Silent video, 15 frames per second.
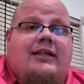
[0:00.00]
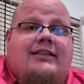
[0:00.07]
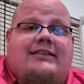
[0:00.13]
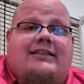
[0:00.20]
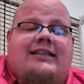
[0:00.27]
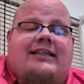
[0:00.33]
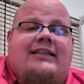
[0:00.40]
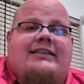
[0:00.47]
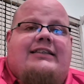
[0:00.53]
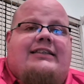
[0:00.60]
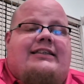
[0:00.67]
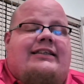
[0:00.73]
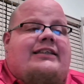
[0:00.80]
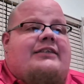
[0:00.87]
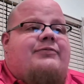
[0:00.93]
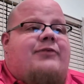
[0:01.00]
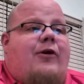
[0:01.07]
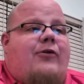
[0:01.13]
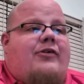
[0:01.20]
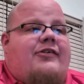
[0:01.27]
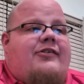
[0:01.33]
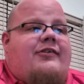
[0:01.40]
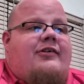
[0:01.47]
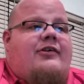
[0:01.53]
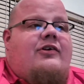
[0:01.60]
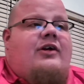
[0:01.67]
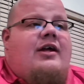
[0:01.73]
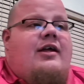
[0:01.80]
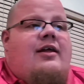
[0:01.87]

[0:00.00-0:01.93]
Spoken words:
is it's just focusing